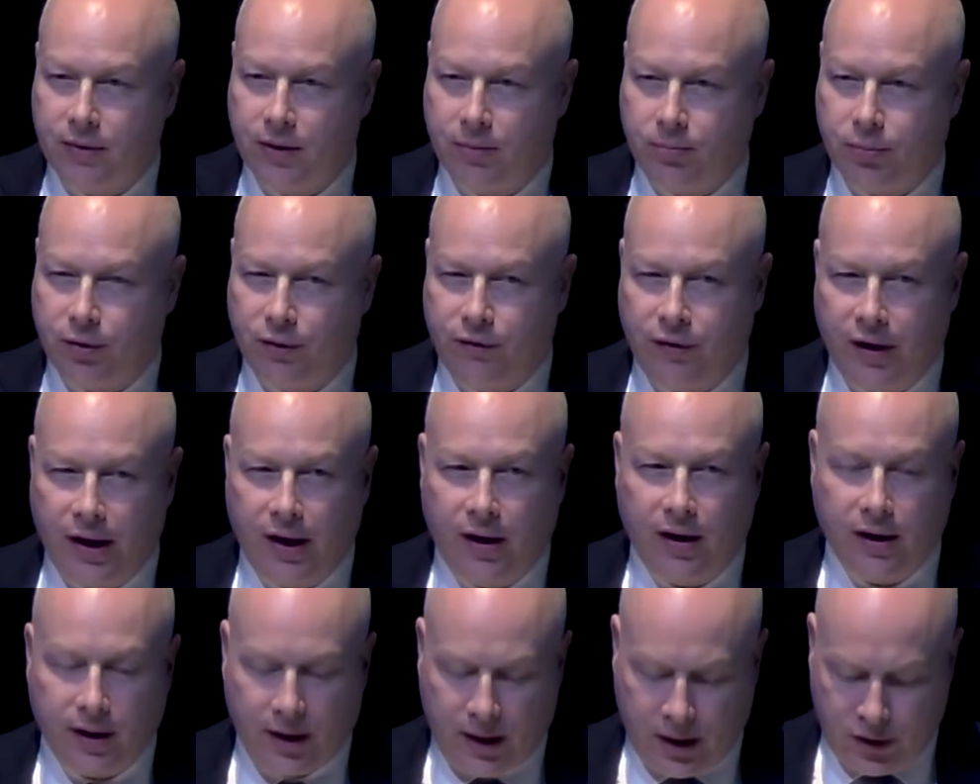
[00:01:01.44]
the
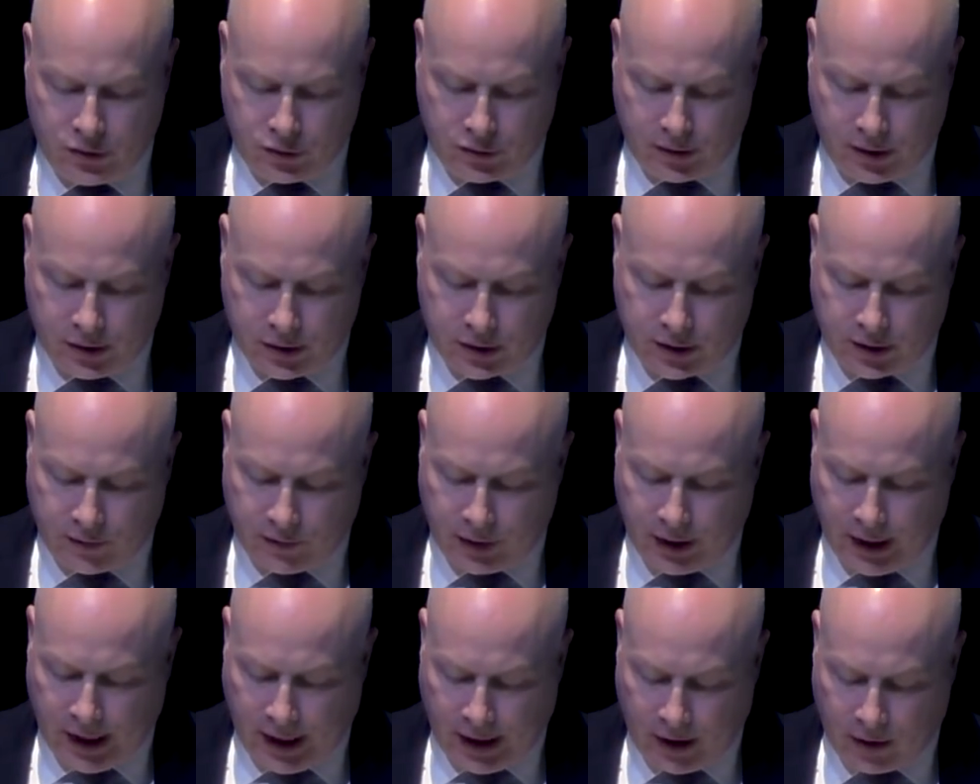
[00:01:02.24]
prevailing interest of
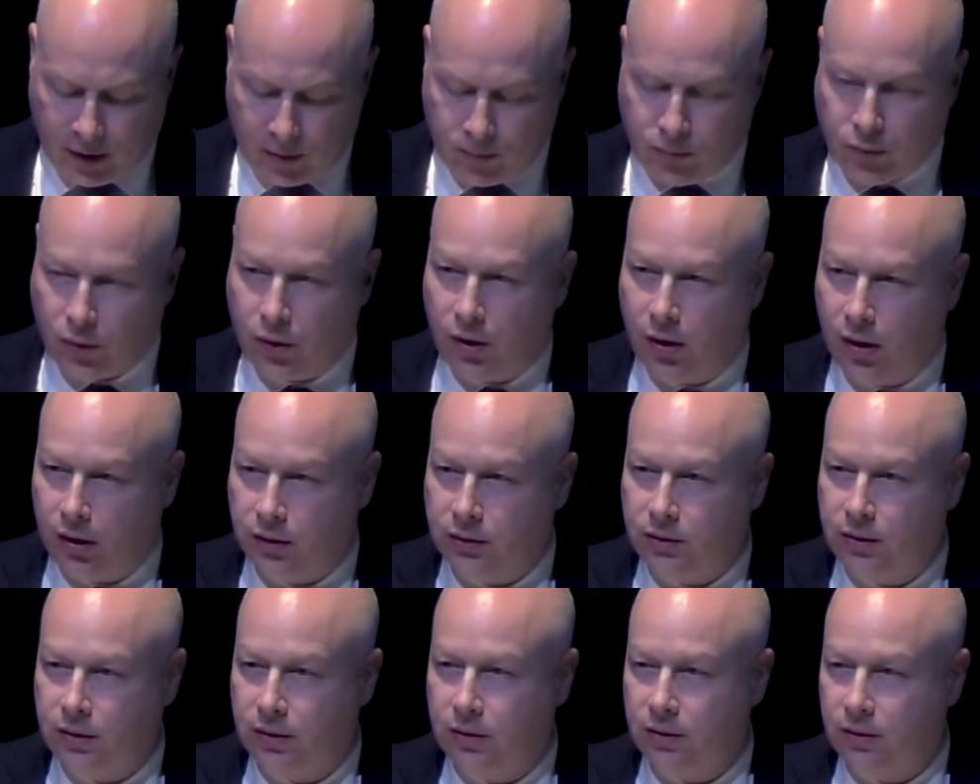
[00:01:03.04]
the Arab
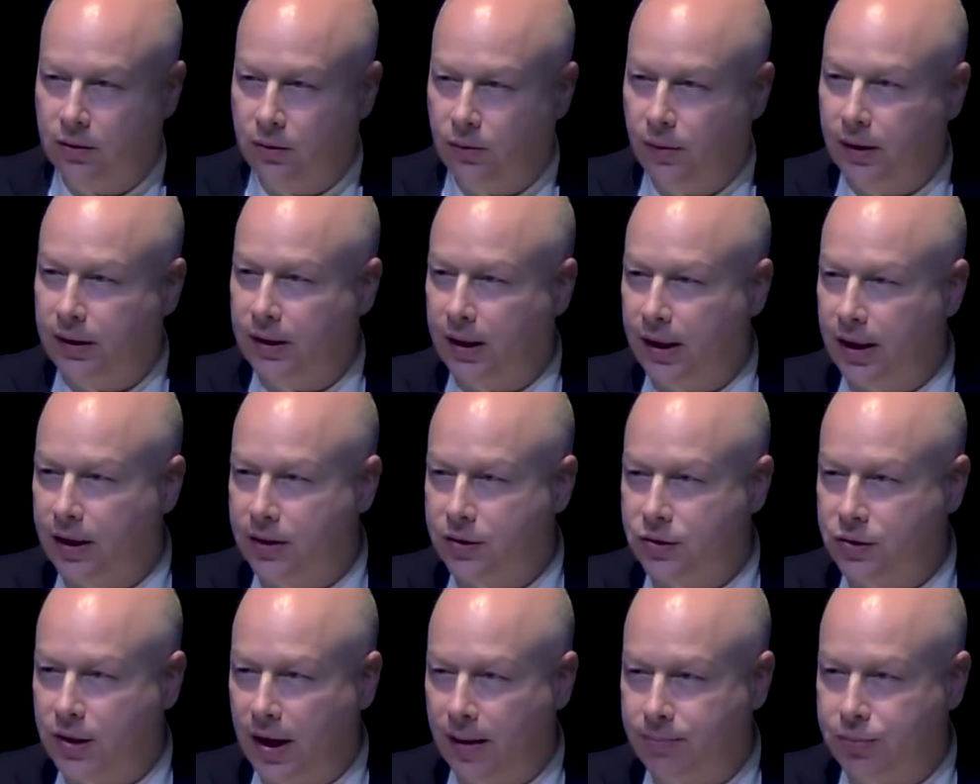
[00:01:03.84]
world, with the
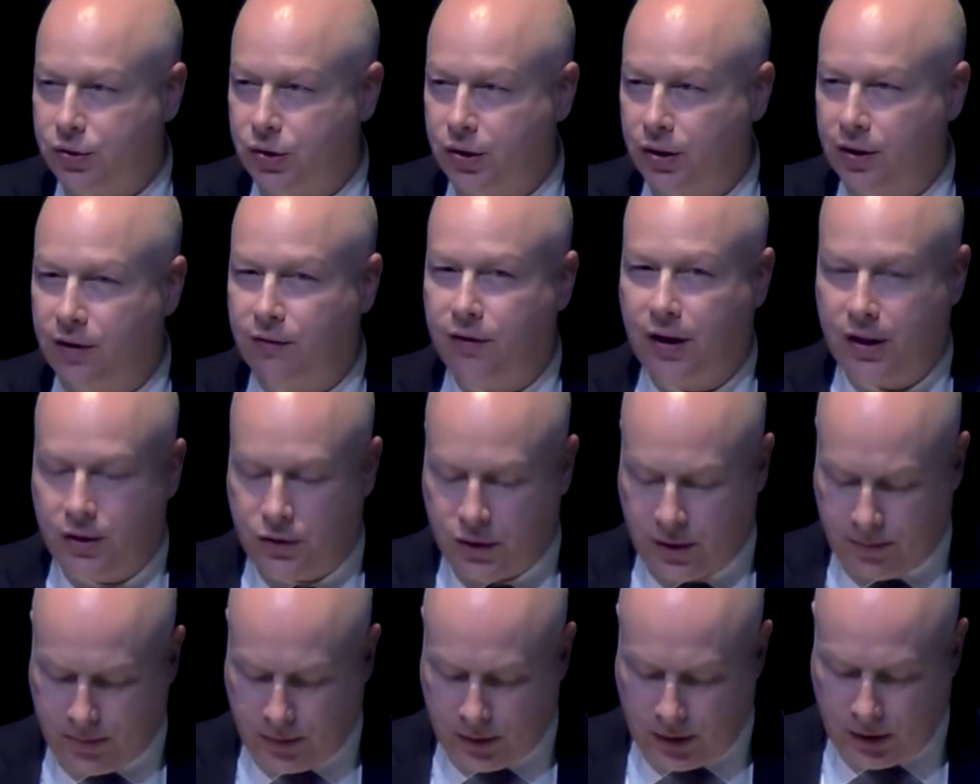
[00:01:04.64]
exception of
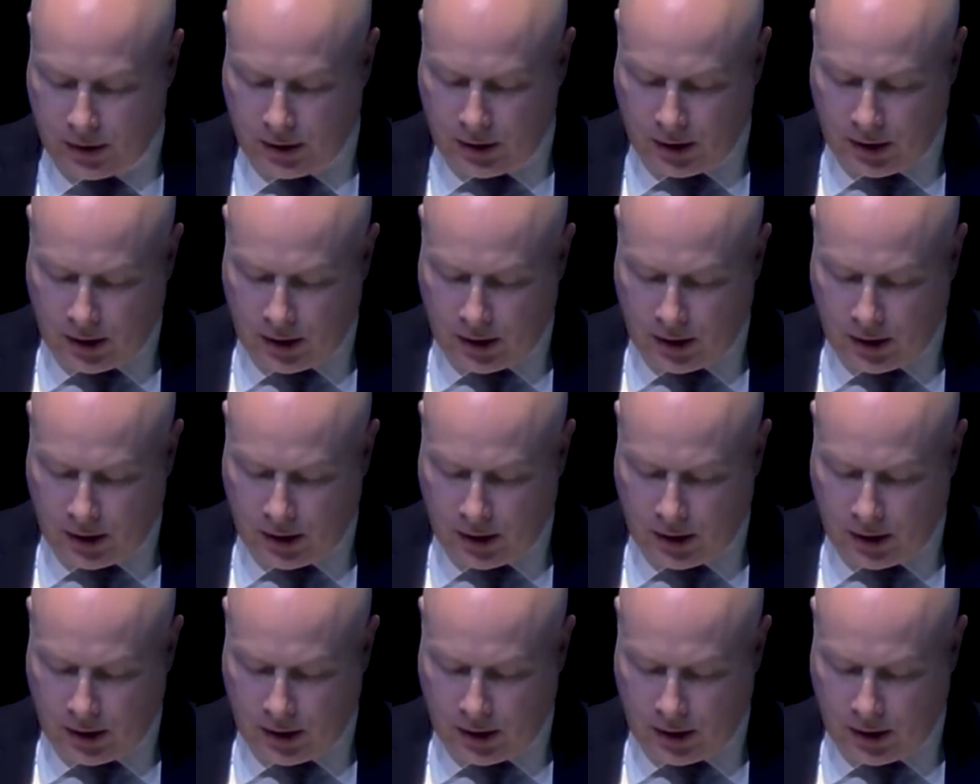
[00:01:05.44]
Egypt,